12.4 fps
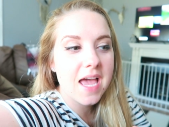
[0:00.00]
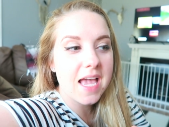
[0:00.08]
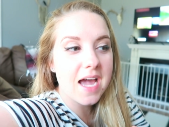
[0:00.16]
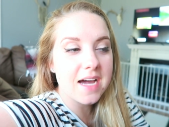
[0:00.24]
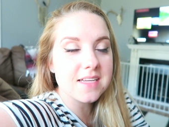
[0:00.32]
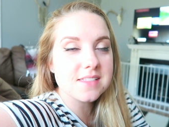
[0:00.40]

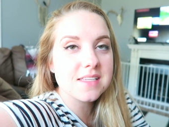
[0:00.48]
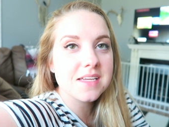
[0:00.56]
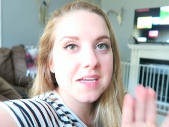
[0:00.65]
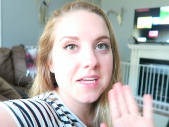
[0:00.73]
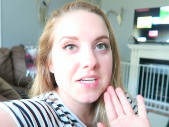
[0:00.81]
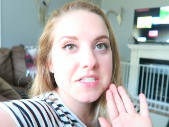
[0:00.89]
Guys,
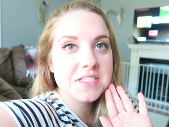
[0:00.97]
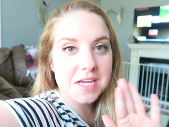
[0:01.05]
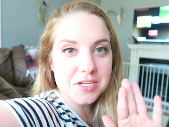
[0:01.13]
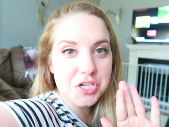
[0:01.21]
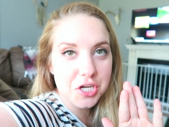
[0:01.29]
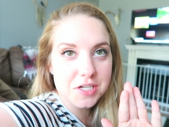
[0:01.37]

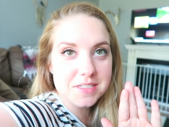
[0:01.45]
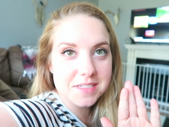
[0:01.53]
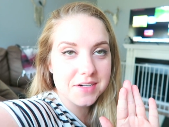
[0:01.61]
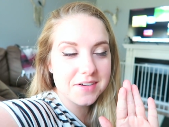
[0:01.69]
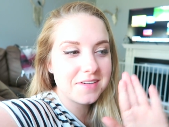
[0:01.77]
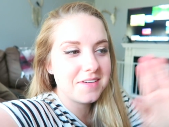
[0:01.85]
such a good
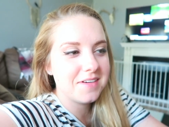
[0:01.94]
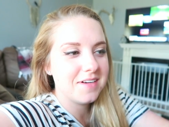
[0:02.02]
deal,